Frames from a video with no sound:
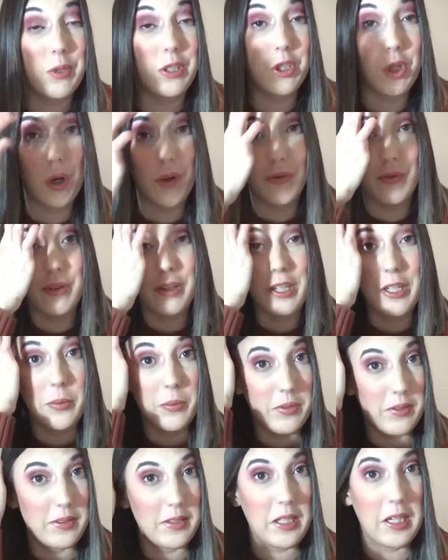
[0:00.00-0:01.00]
which hopefully you
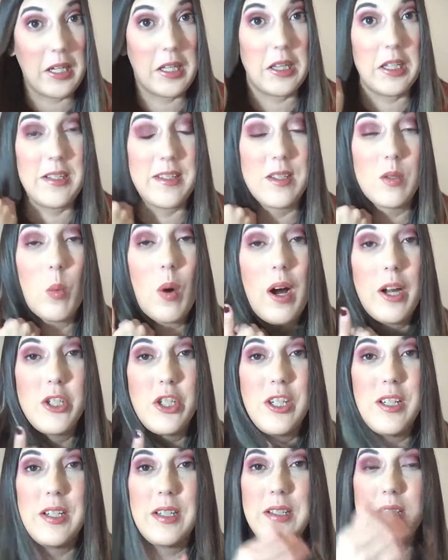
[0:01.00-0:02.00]
will see in the
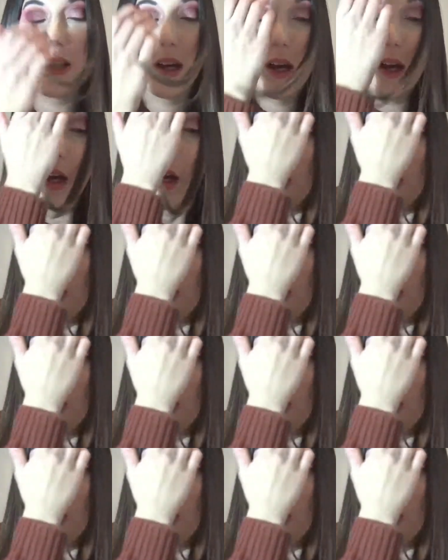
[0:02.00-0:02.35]
swatches.